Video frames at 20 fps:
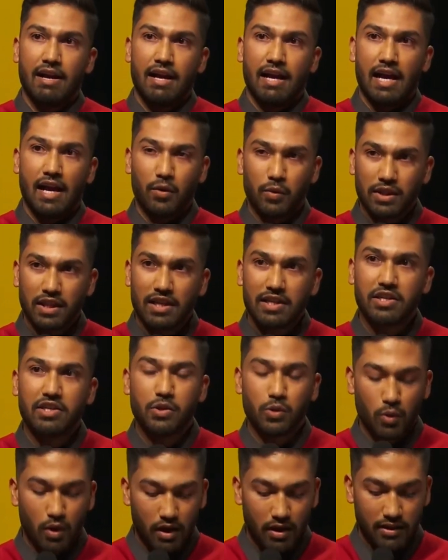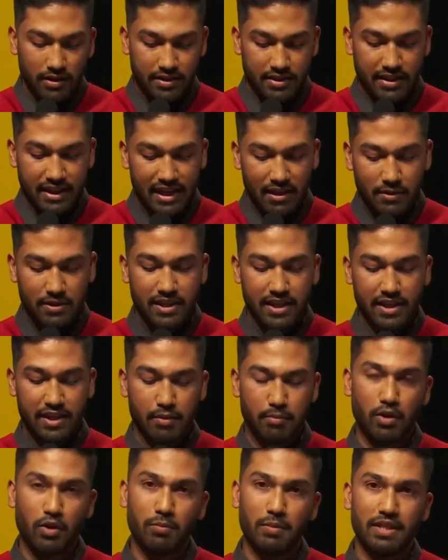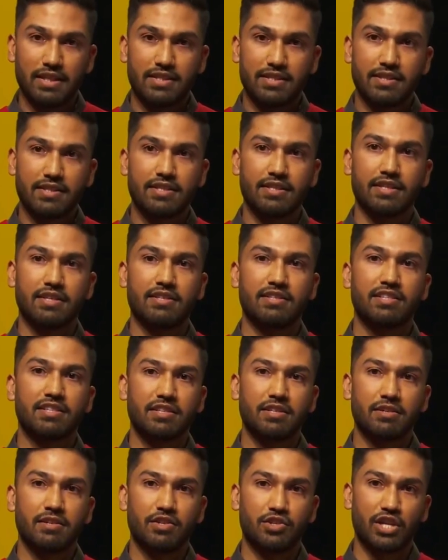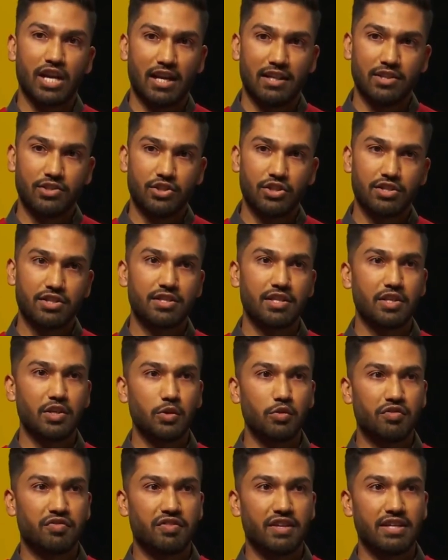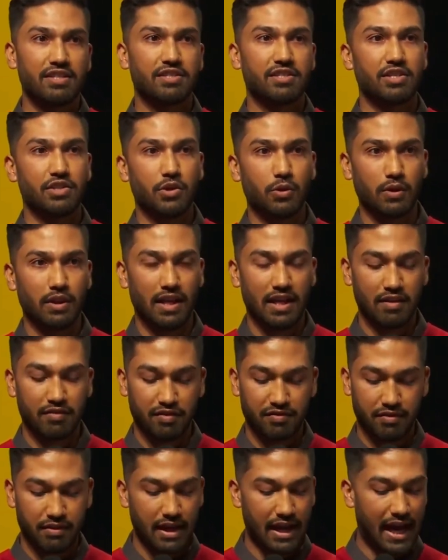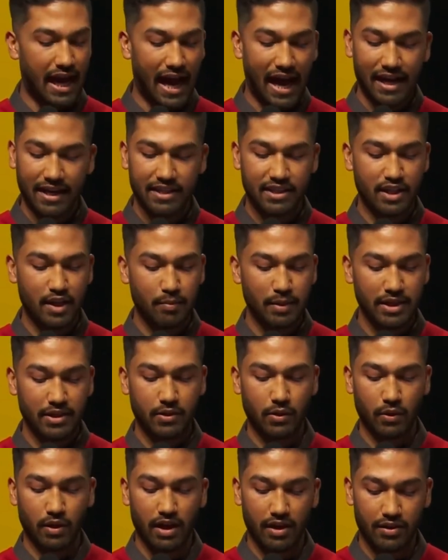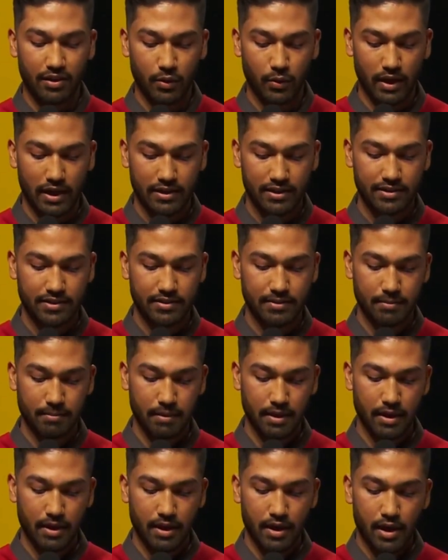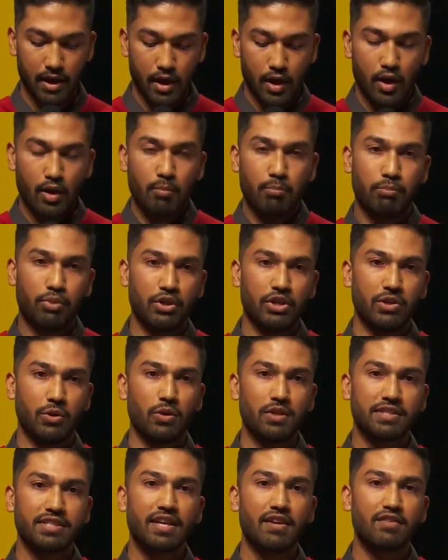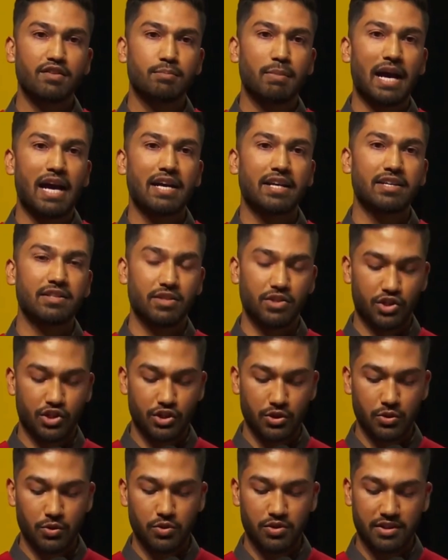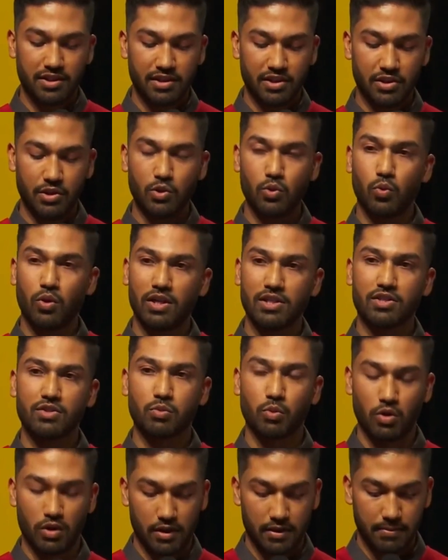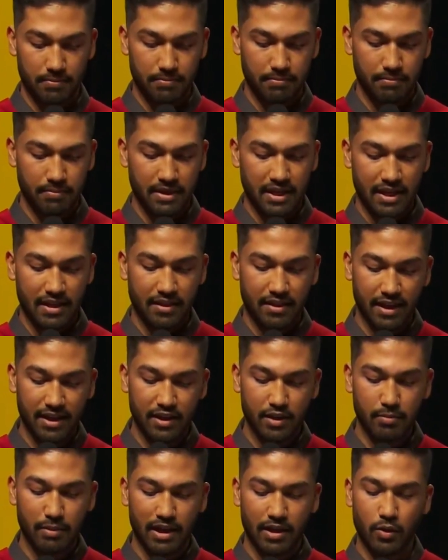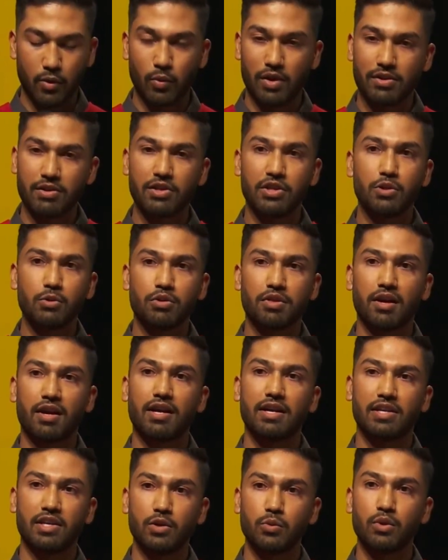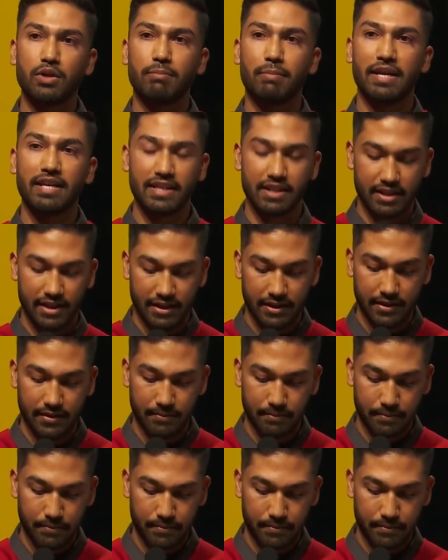I would like you all to now take a moment to consider the challenges that you faced in your life, academic or otherwise. Put yourselves back in the shoes that you once wore and think about whether you thought you would make it here.